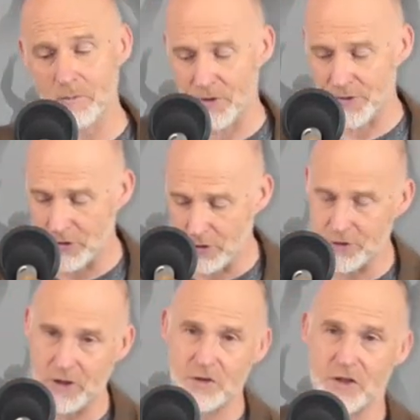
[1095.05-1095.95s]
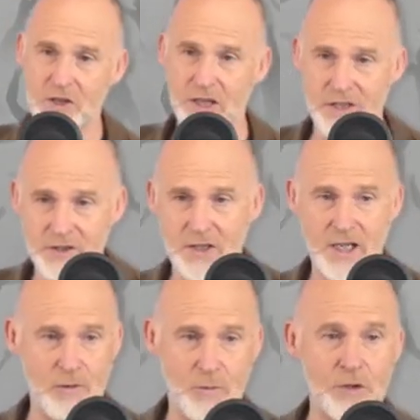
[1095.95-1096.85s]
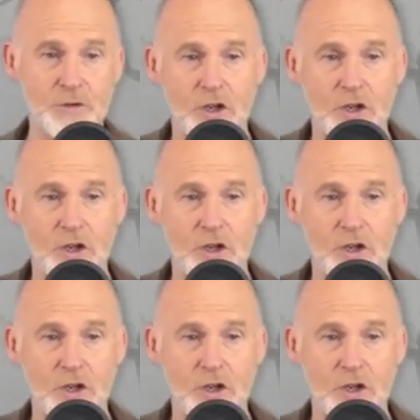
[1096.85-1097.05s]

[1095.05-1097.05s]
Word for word: But the good news is this it will